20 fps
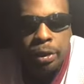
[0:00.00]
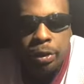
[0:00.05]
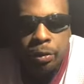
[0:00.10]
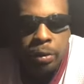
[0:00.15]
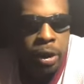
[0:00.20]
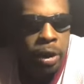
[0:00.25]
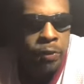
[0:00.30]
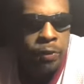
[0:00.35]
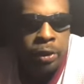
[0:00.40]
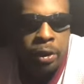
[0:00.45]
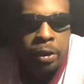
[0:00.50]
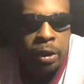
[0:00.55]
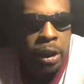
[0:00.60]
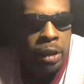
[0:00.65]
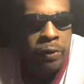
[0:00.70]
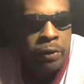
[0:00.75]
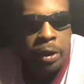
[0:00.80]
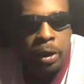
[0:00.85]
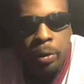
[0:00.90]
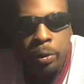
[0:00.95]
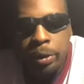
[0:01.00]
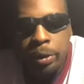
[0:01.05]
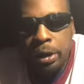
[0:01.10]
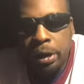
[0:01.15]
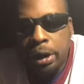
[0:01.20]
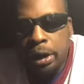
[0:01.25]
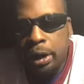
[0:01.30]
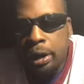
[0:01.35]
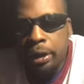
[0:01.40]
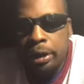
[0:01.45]
You never know
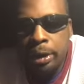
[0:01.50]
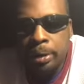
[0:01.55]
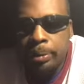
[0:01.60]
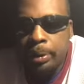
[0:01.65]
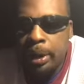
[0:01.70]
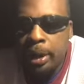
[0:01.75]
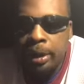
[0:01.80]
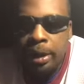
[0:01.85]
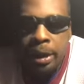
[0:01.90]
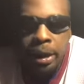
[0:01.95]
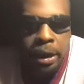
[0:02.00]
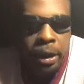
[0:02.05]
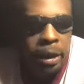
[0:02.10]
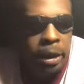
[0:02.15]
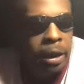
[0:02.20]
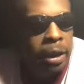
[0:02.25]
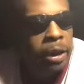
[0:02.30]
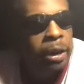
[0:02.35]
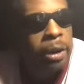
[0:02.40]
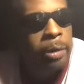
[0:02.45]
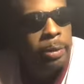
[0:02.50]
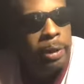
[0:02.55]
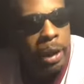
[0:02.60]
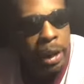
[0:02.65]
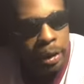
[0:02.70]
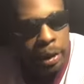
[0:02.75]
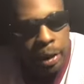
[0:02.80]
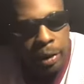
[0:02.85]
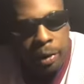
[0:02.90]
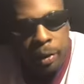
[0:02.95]
you're getting. Sometimes they get cut,
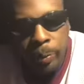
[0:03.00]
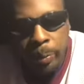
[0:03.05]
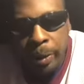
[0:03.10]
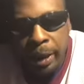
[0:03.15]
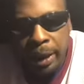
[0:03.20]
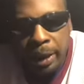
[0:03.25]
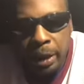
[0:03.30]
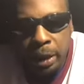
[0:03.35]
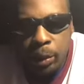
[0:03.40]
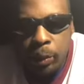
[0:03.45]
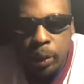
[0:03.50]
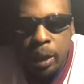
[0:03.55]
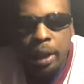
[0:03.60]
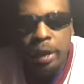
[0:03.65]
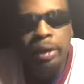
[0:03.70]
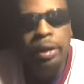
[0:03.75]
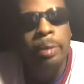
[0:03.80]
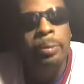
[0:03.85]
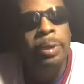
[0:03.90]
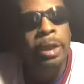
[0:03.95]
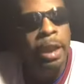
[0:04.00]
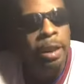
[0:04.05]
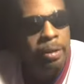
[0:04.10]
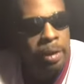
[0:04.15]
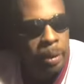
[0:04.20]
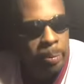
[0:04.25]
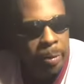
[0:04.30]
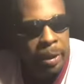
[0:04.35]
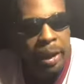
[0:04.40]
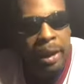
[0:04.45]
sometimes they on the practice squad, sometimes
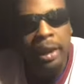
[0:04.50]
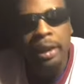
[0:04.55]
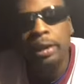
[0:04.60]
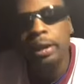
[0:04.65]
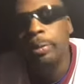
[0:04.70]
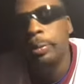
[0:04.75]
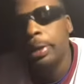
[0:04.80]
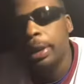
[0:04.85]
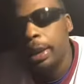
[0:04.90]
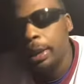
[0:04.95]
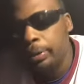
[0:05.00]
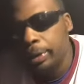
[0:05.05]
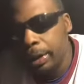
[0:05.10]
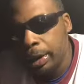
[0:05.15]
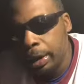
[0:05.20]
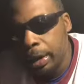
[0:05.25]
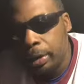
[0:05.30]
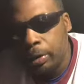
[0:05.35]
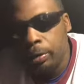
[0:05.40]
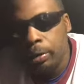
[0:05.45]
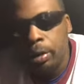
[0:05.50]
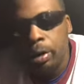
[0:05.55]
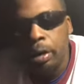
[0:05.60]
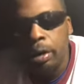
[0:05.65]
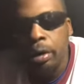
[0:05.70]
they paying, sometimes they don't.